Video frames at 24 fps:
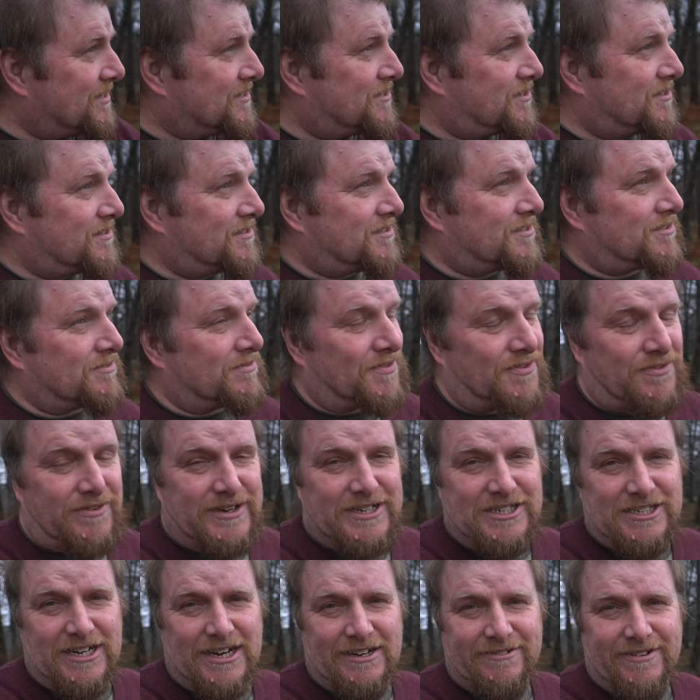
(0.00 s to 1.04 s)
sort of
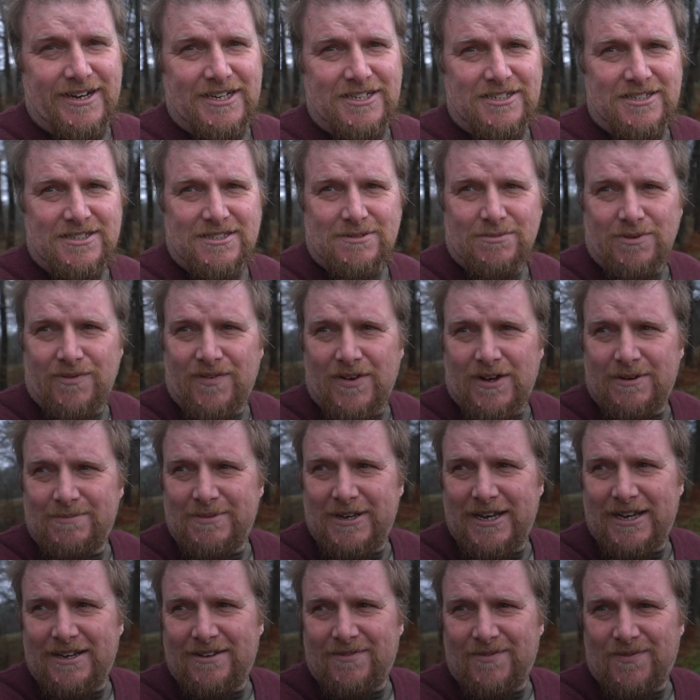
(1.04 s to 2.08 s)
3 generations that will farm
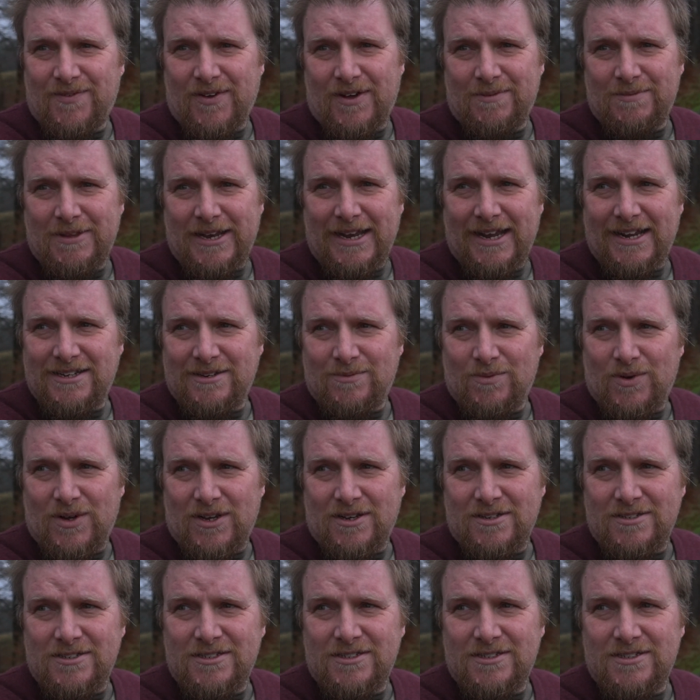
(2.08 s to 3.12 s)
the land at
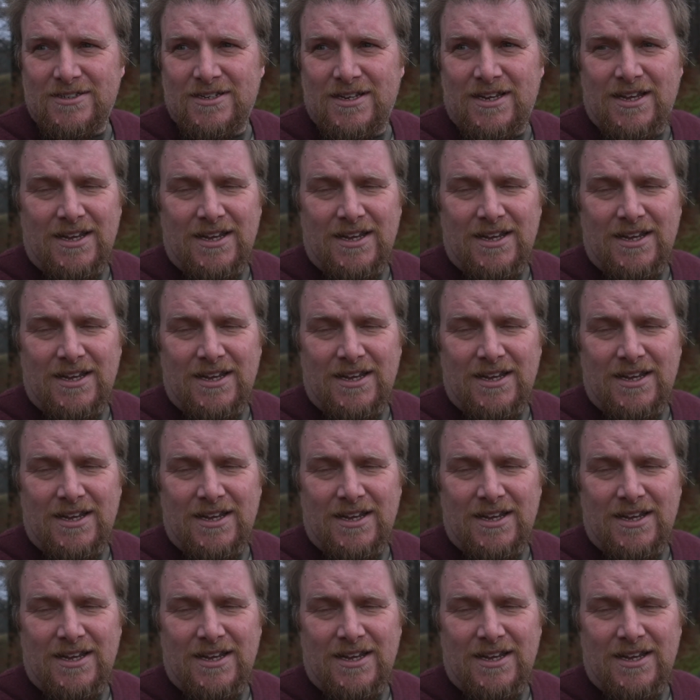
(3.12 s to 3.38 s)
once.